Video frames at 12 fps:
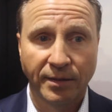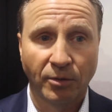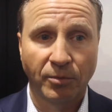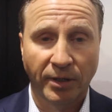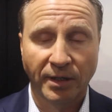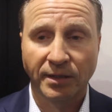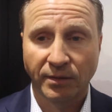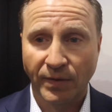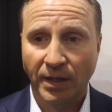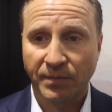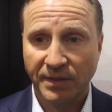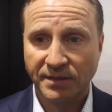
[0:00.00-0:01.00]
you know, we're going to
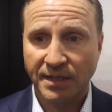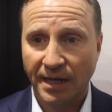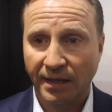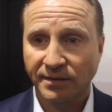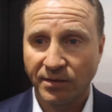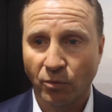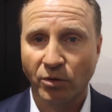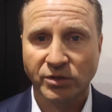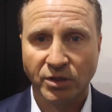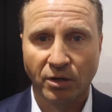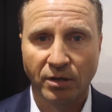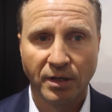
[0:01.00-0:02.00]
develop this guy because he
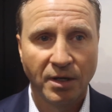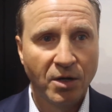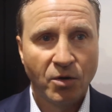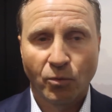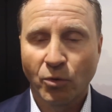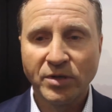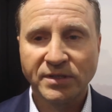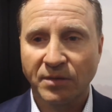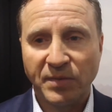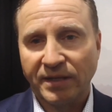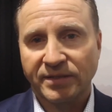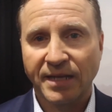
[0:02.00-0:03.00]
works hard. Rui's
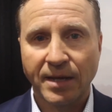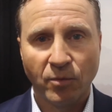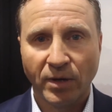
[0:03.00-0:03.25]
going to be the same